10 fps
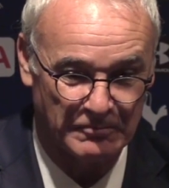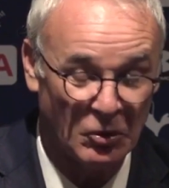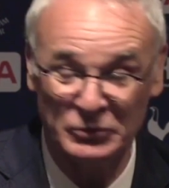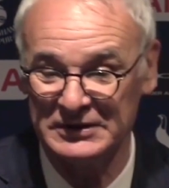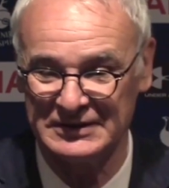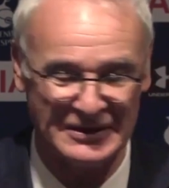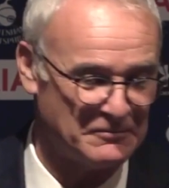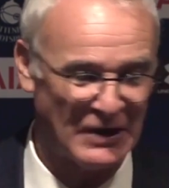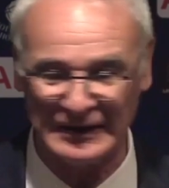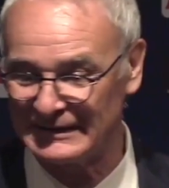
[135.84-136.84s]
both the
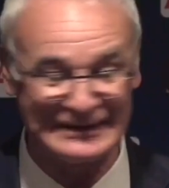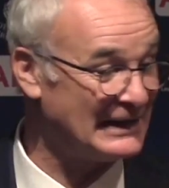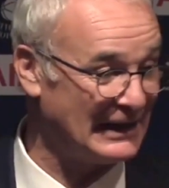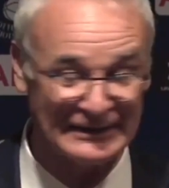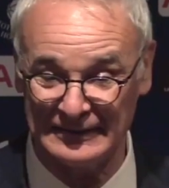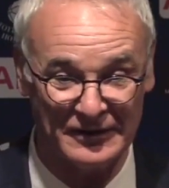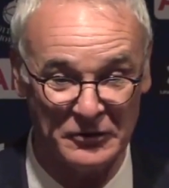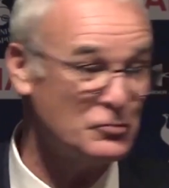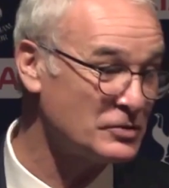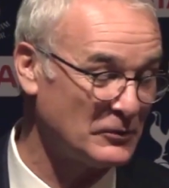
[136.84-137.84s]
team, until the end,
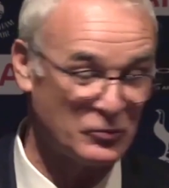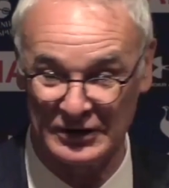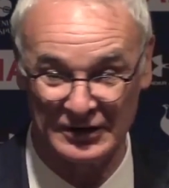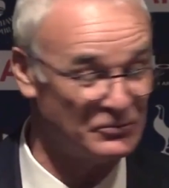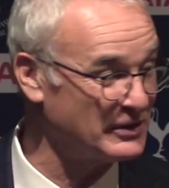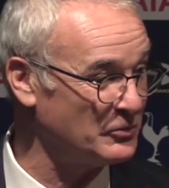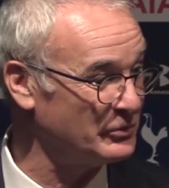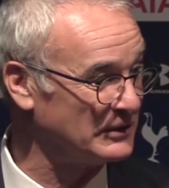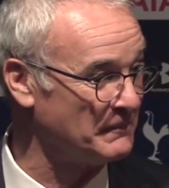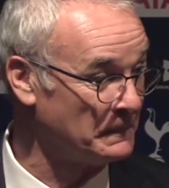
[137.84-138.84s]
who can win?
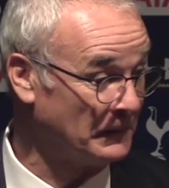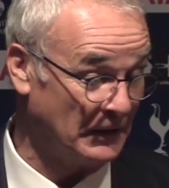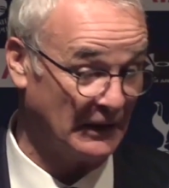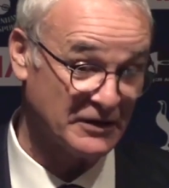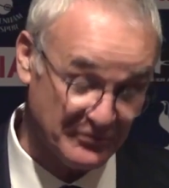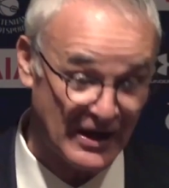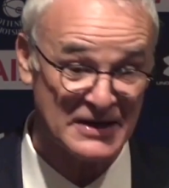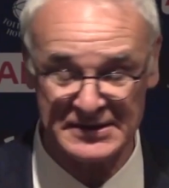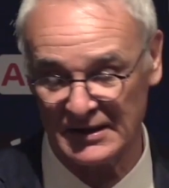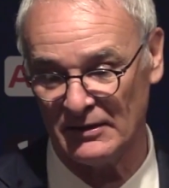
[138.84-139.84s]
And the
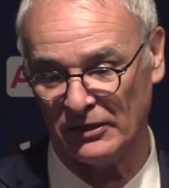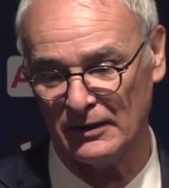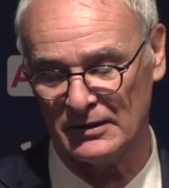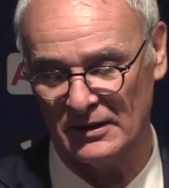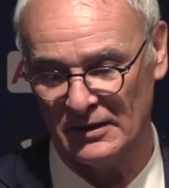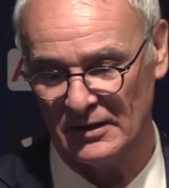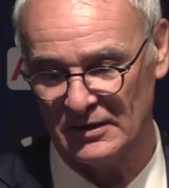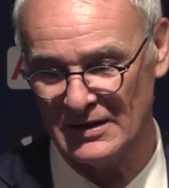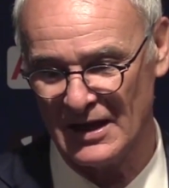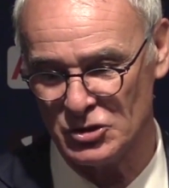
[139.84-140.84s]
fans, I think,
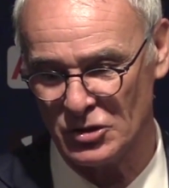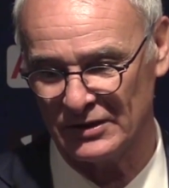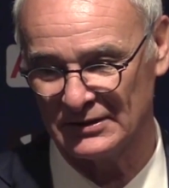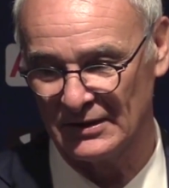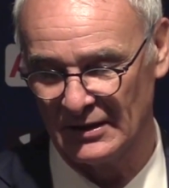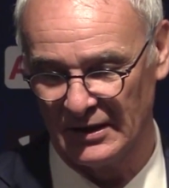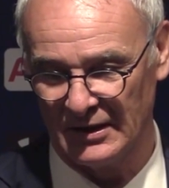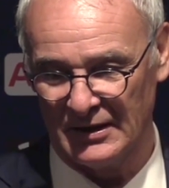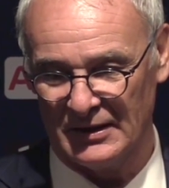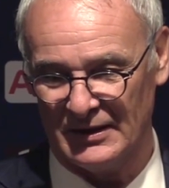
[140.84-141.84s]
they enjoyed.
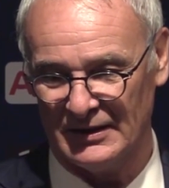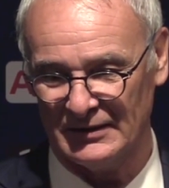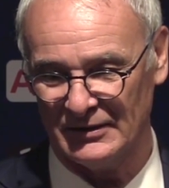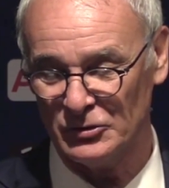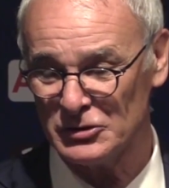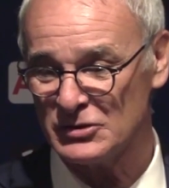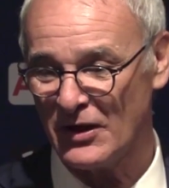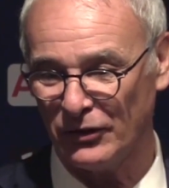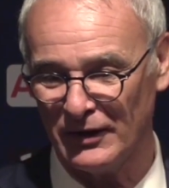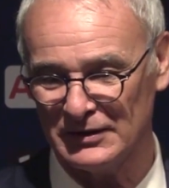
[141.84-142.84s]
And
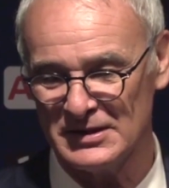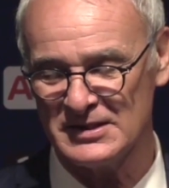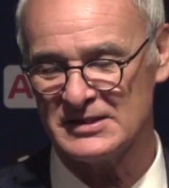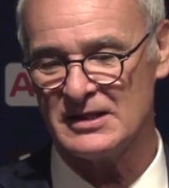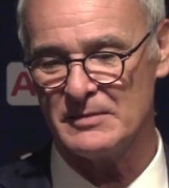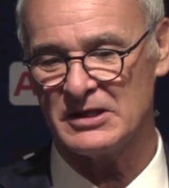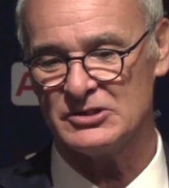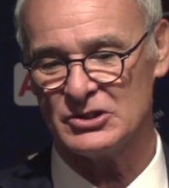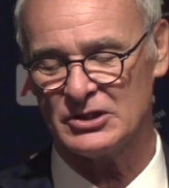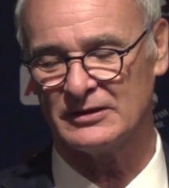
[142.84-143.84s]
also, I think this is the
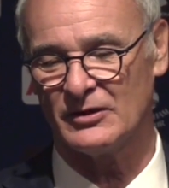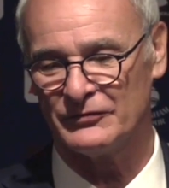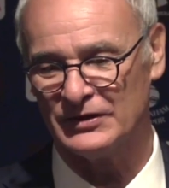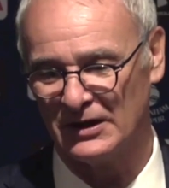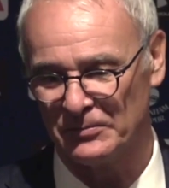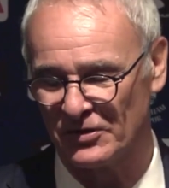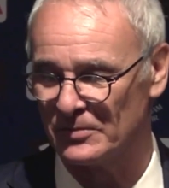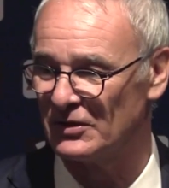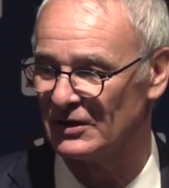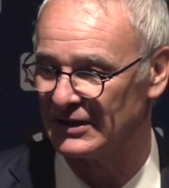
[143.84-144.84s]
magician of the
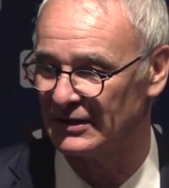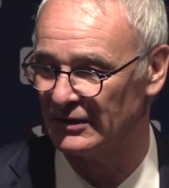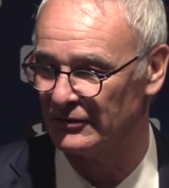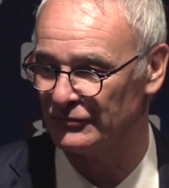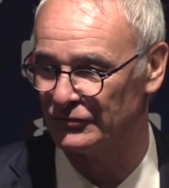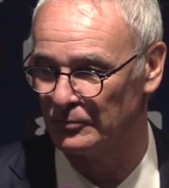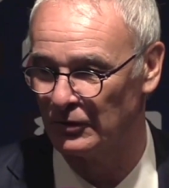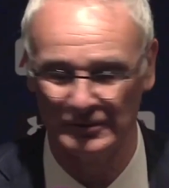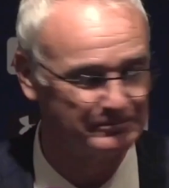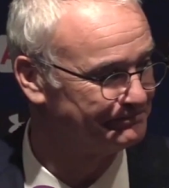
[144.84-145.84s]
Premier League
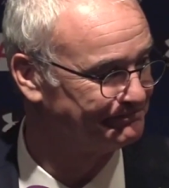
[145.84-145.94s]
football.